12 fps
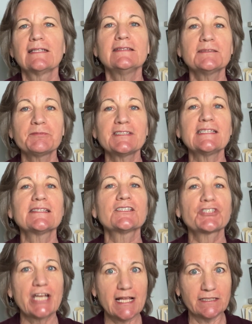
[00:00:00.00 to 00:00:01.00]
This presents a
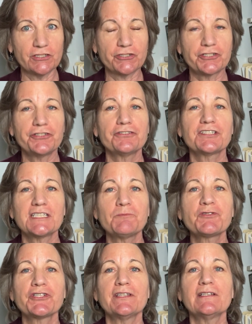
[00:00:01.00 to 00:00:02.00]
challenge to your
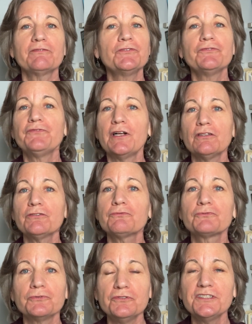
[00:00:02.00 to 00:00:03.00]
assumption that if you follow the
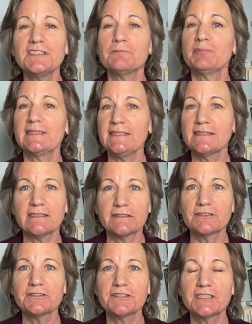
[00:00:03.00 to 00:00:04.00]
rules and please
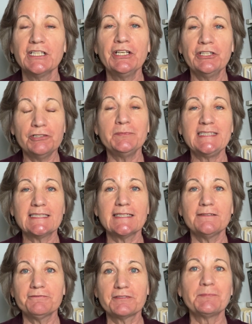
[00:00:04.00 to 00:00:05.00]
others, you'll be
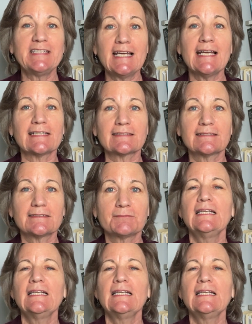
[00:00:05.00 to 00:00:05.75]
safe from the axe.